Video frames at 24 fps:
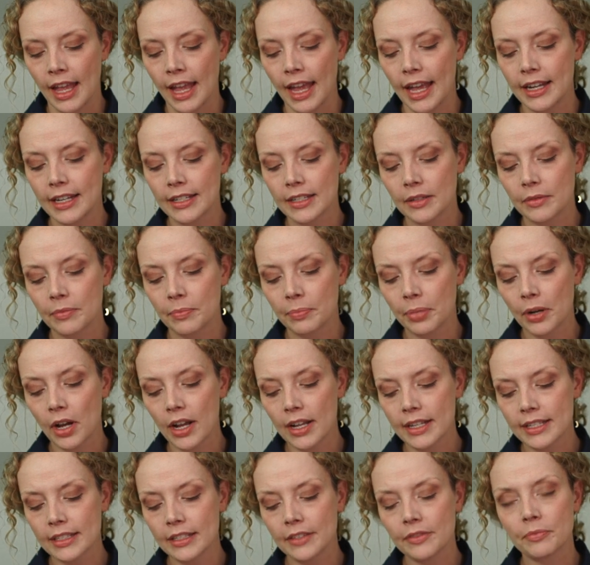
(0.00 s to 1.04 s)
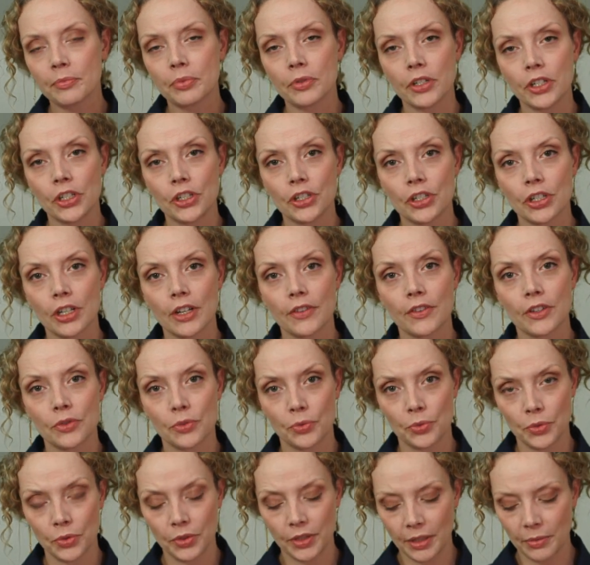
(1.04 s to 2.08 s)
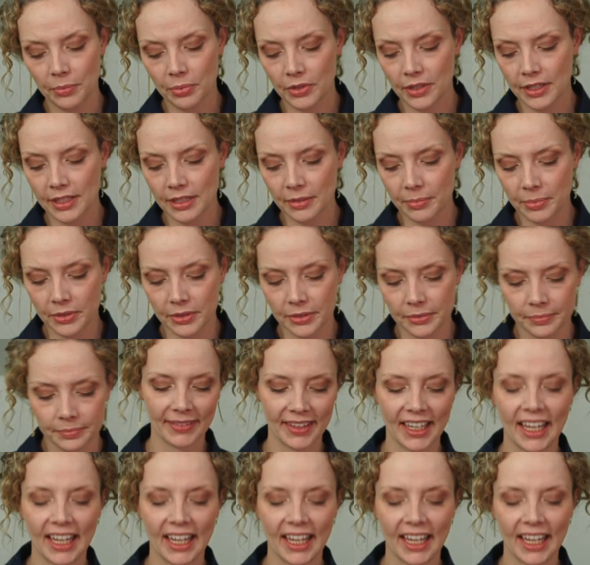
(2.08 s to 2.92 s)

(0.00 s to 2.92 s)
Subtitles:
and is a positive breach of its ruling principle."